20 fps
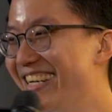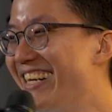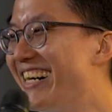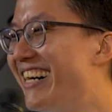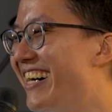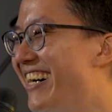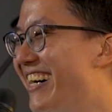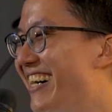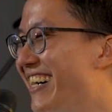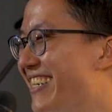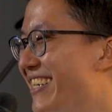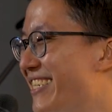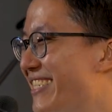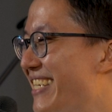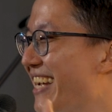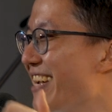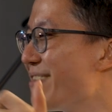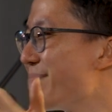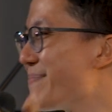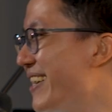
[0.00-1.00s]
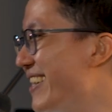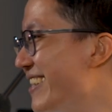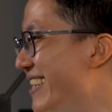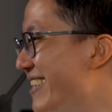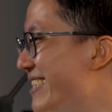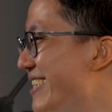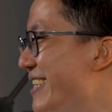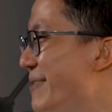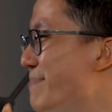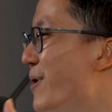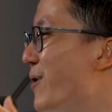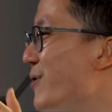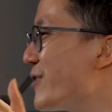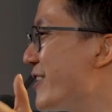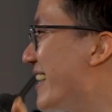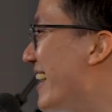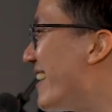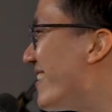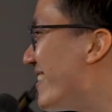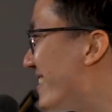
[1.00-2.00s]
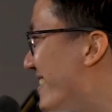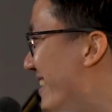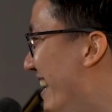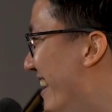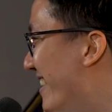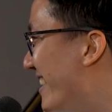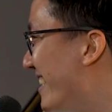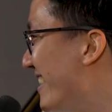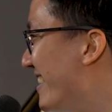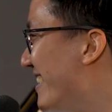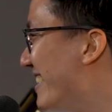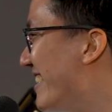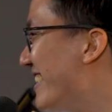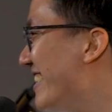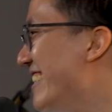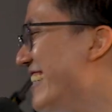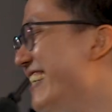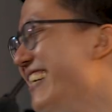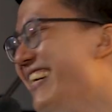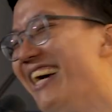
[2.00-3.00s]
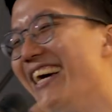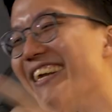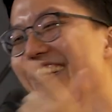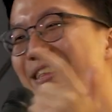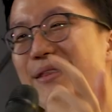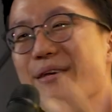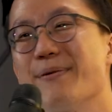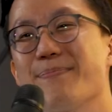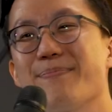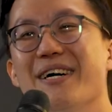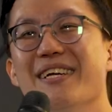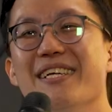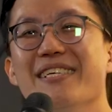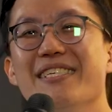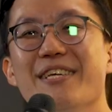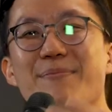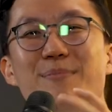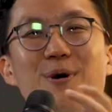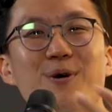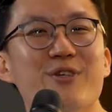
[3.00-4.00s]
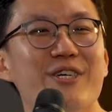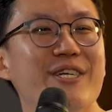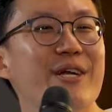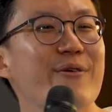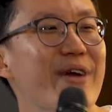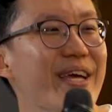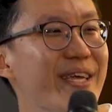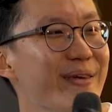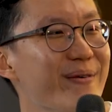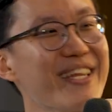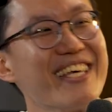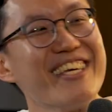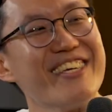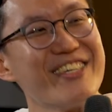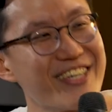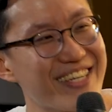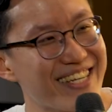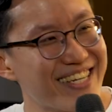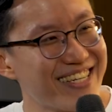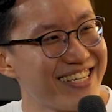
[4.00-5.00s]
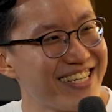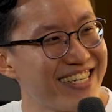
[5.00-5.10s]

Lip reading: The second part is emotional understanding. And the third part is emotional regulation.